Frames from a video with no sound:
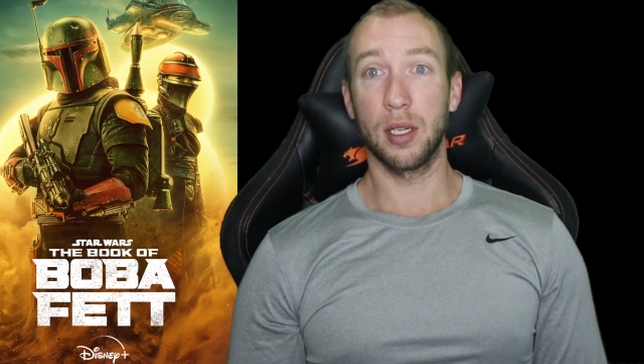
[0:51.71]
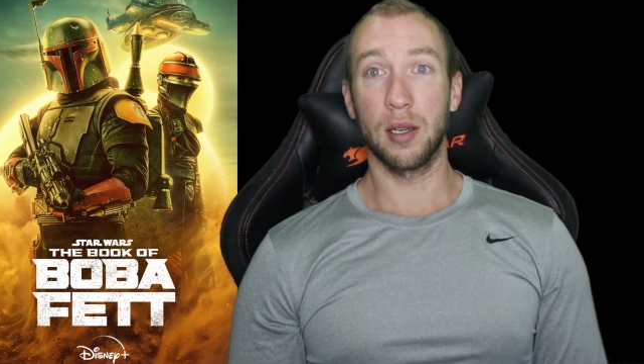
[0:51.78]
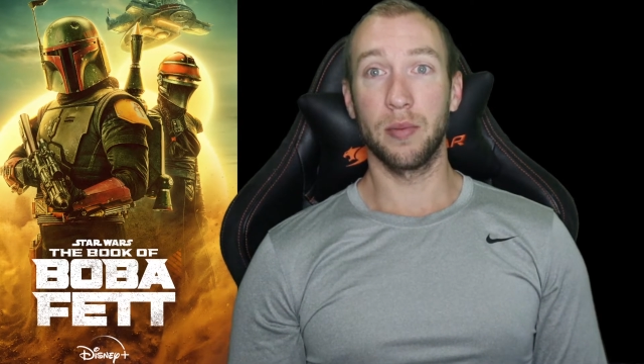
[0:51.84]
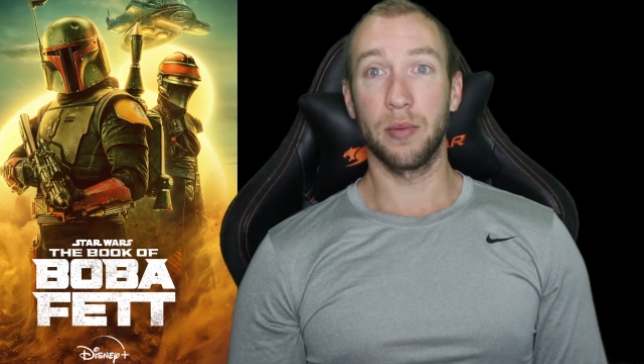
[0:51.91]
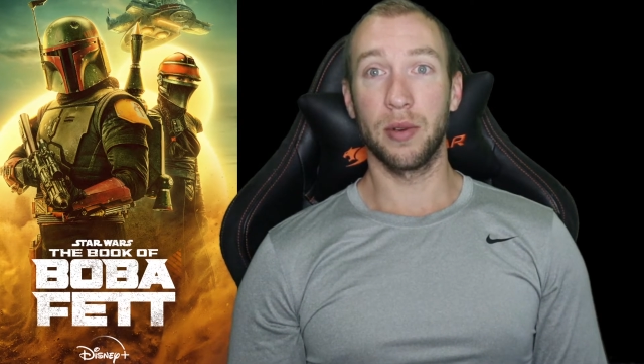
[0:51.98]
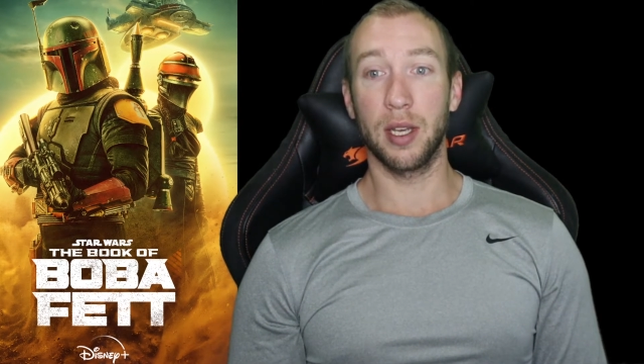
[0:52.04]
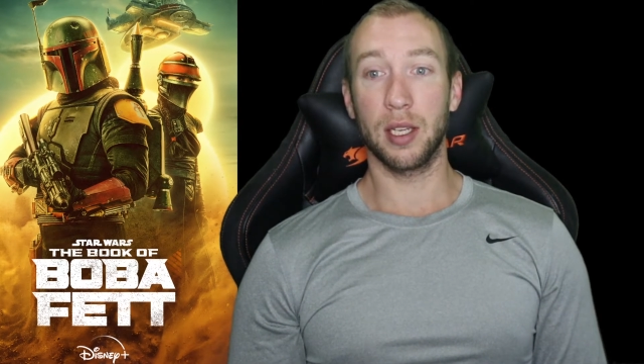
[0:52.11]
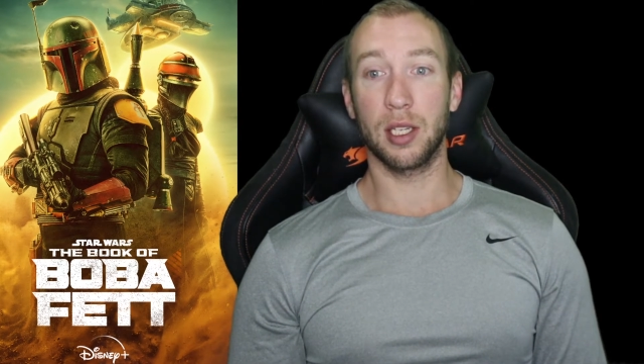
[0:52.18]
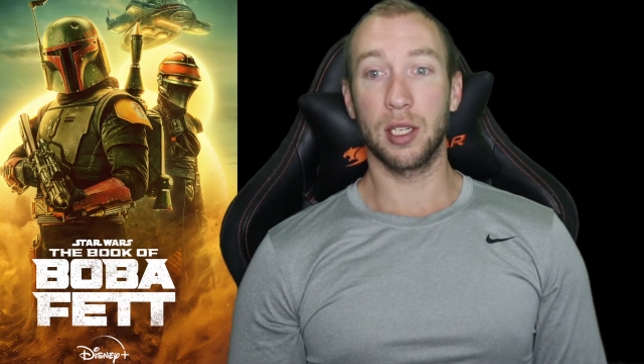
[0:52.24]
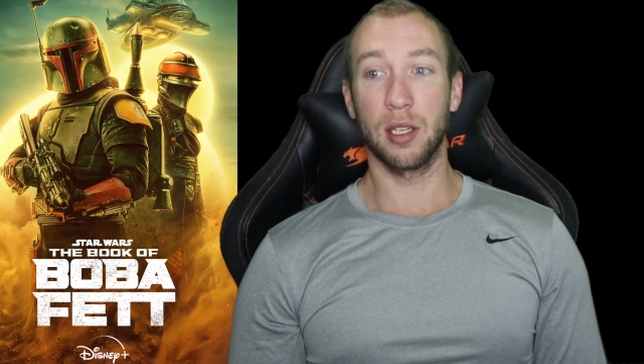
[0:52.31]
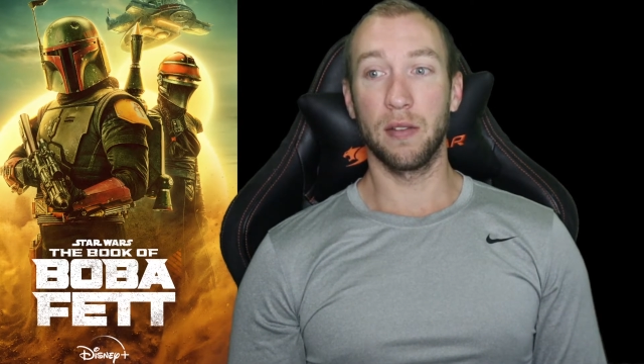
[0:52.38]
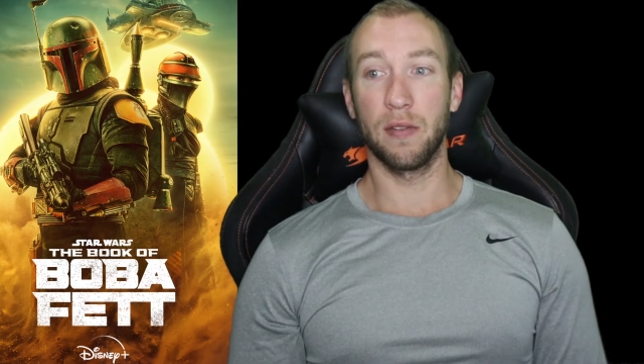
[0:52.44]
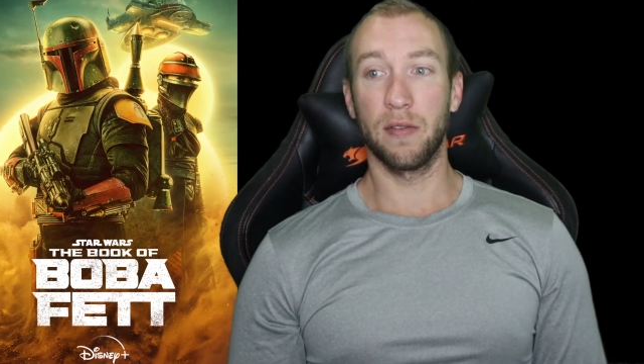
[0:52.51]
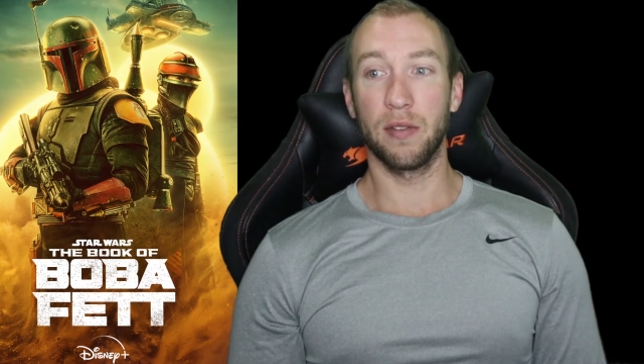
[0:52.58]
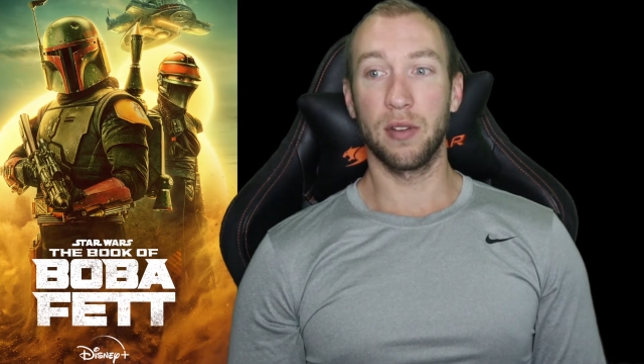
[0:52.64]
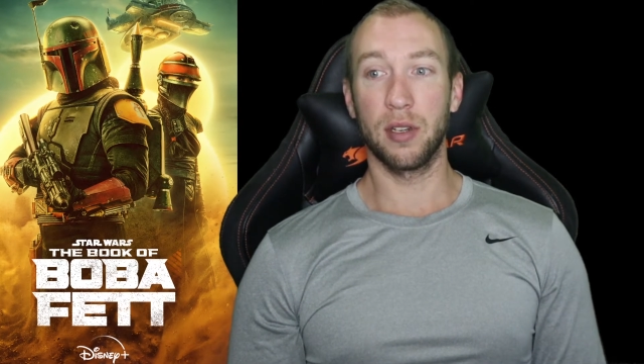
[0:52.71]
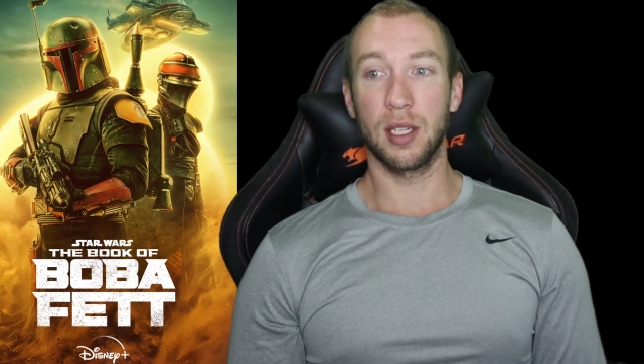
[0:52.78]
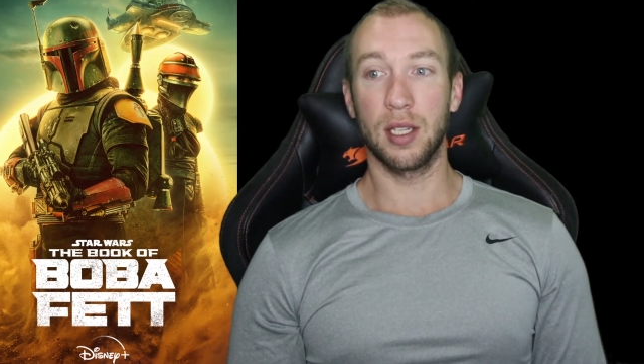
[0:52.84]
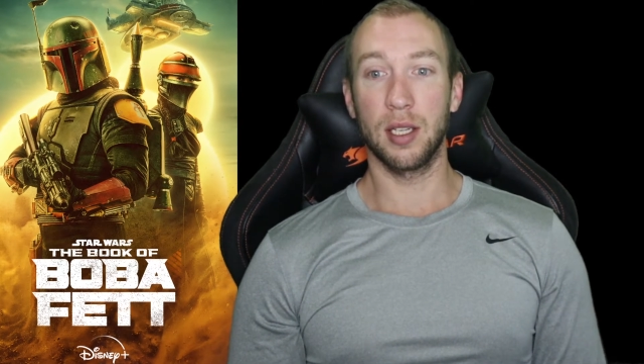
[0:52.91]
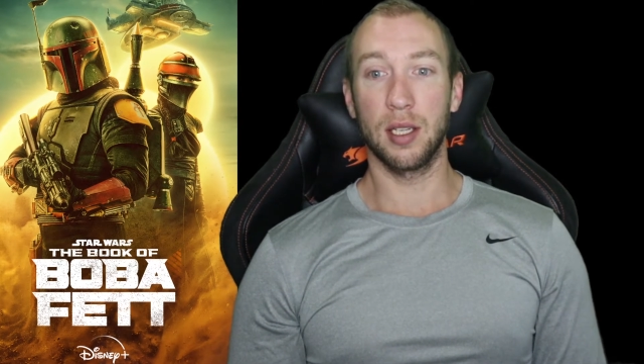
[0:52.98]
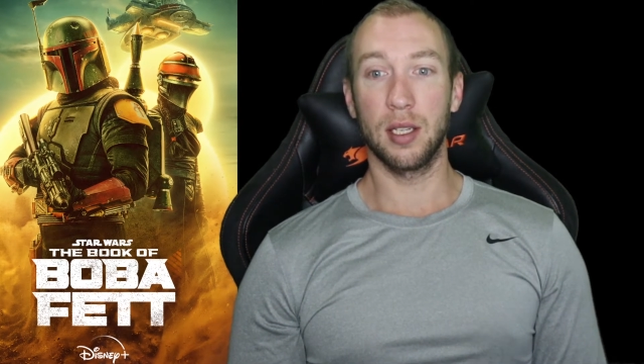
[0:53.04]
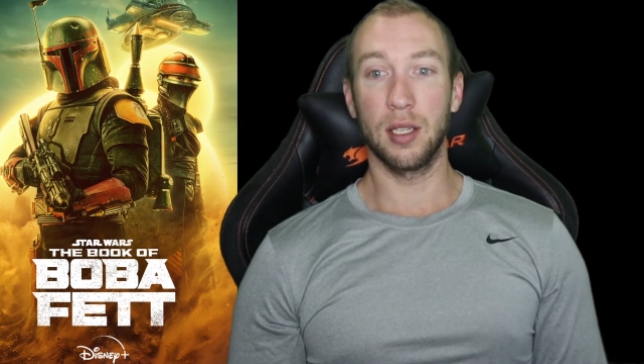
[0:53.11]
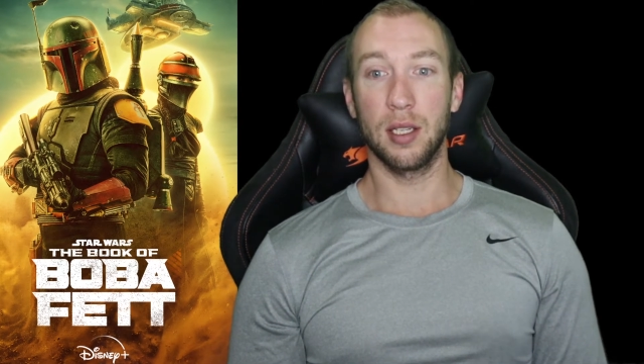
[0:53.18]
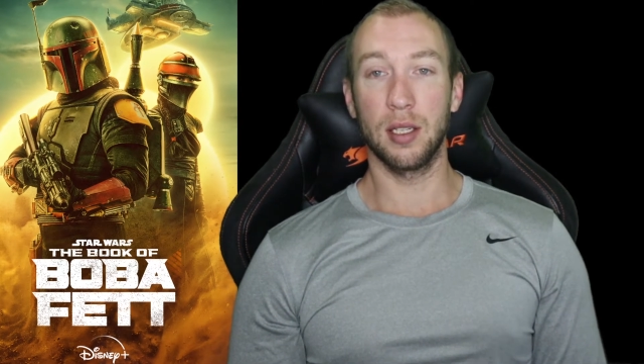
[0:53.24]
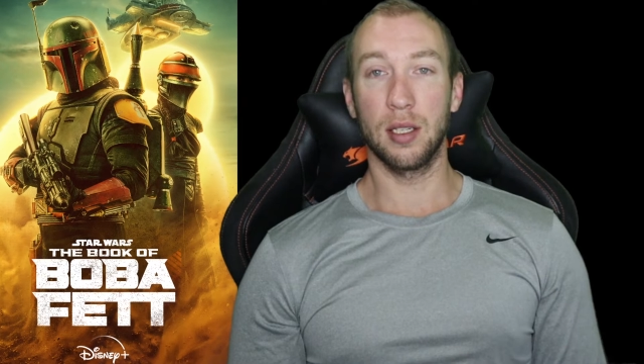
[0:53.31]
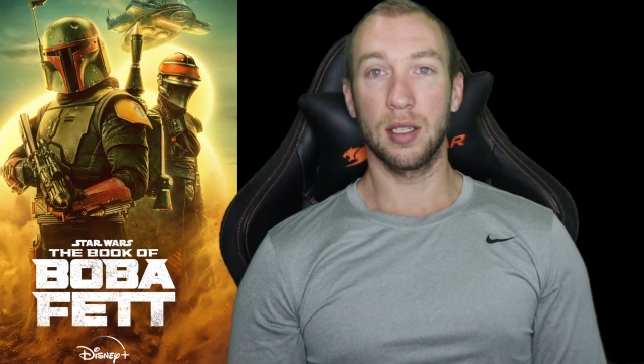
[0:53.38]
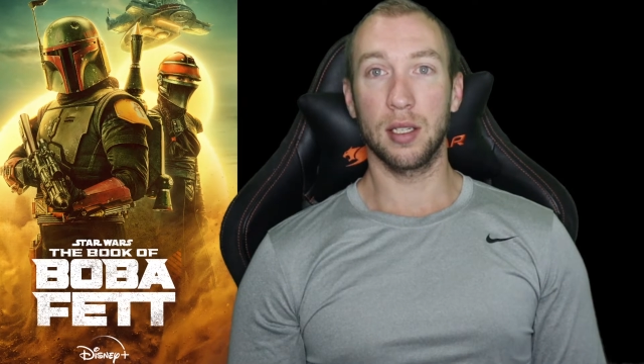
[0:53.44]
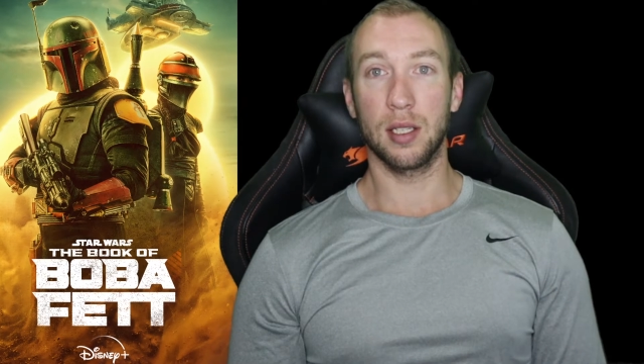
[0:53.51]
and we actually finally